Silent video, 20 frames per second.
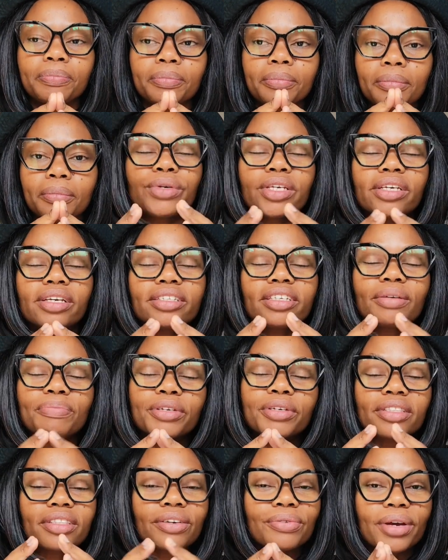When we
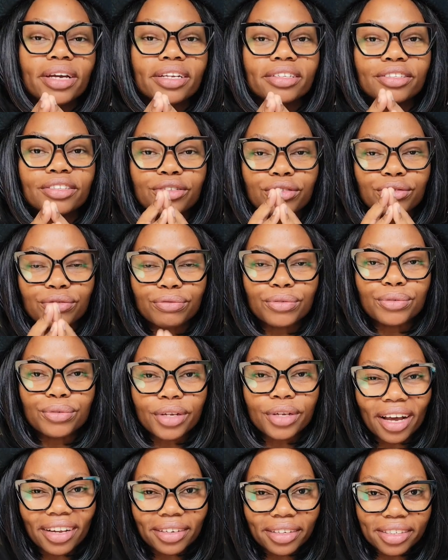interpret the right to
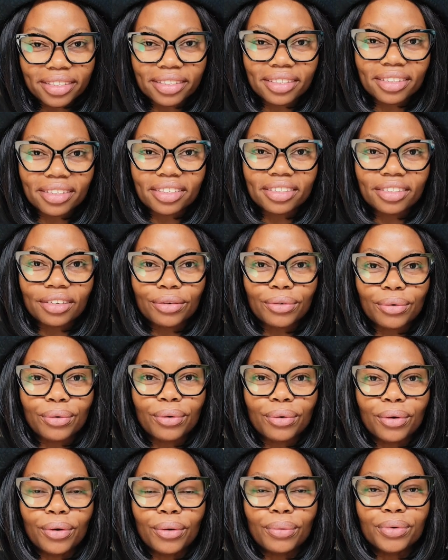food under international
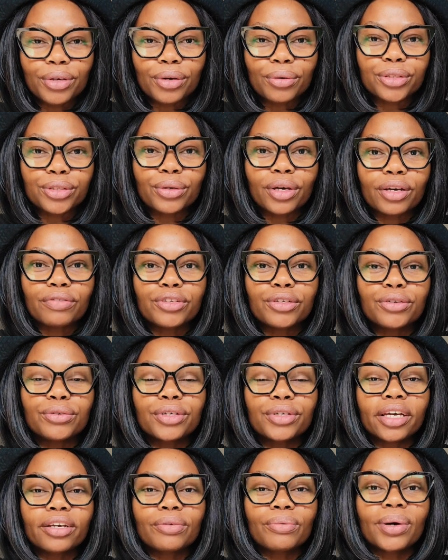law, we also have to
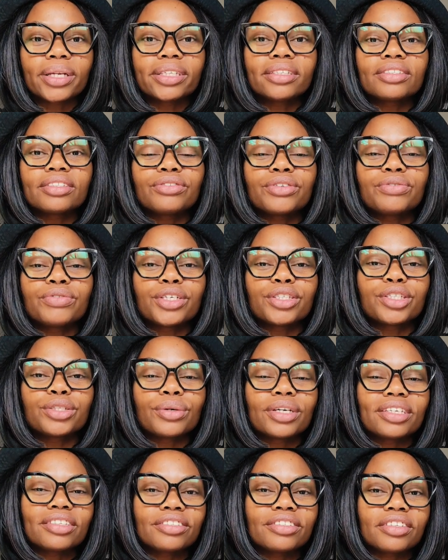look at what is referred
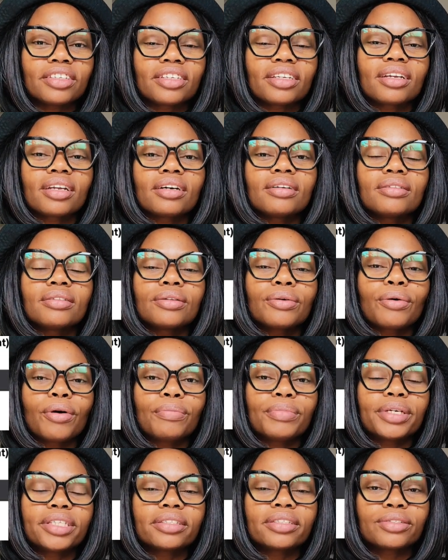to as General
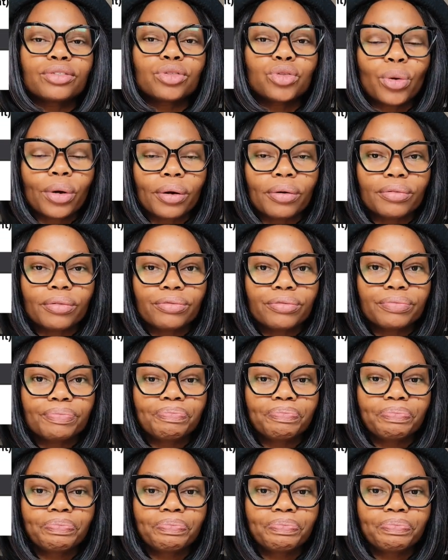Comment 12.